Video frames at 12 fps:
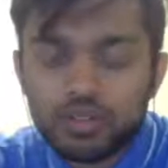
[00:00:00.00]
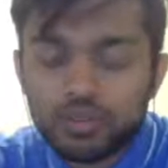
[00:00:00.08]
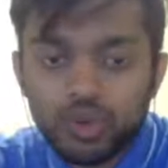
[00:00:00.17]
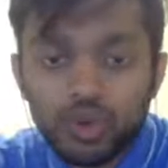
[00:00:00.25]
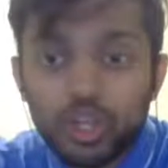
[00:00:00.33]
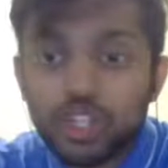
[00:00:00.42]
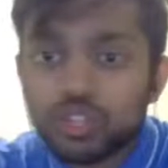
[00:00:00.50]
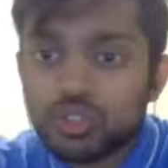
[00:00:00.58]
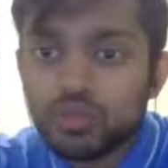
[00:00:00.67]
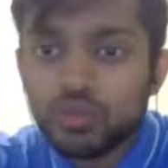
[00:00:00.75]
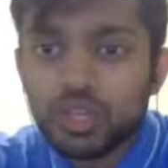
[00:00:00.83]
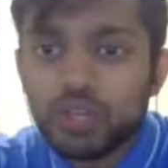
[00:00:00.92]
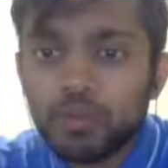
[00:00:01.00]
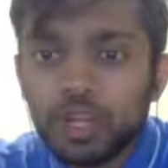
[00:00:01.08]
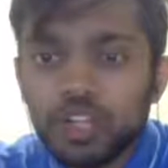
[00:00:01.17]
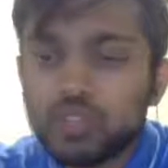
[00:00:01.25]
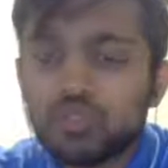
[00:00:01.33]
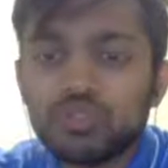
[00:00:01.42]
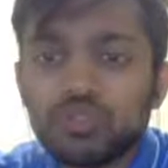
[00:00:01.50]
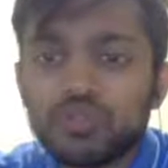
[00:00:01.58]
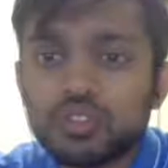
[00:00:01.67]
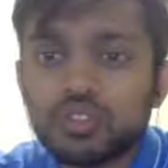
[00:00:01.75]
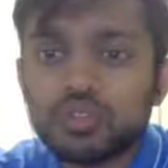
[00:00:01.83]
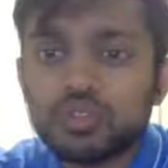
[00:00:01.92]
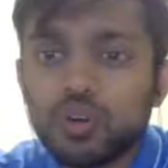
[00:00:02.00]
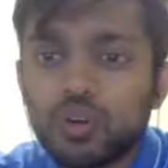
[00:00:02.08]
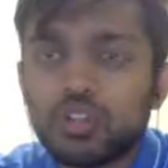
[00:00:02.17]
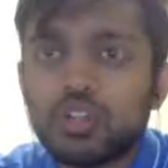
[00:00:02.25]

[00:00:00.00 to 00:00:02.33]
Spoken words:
Ole should make better use of his squad.